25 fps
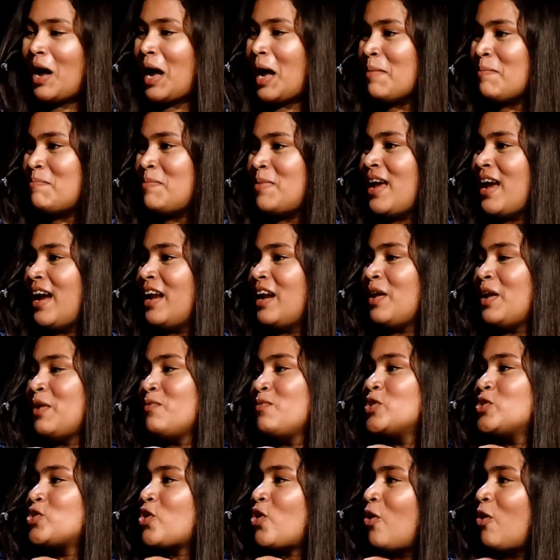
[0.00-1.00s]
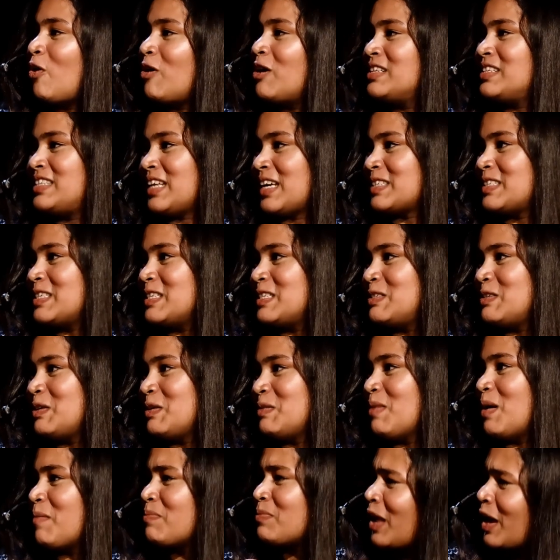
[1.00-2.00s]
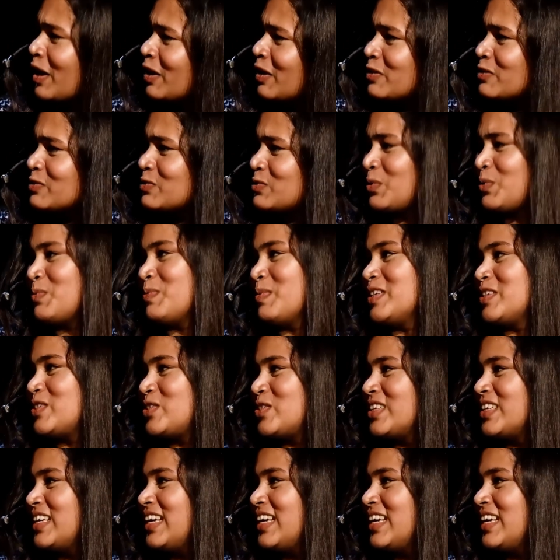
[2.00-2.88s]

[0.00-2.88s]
happy and I wish all success to you, ma'am. Thank you so much.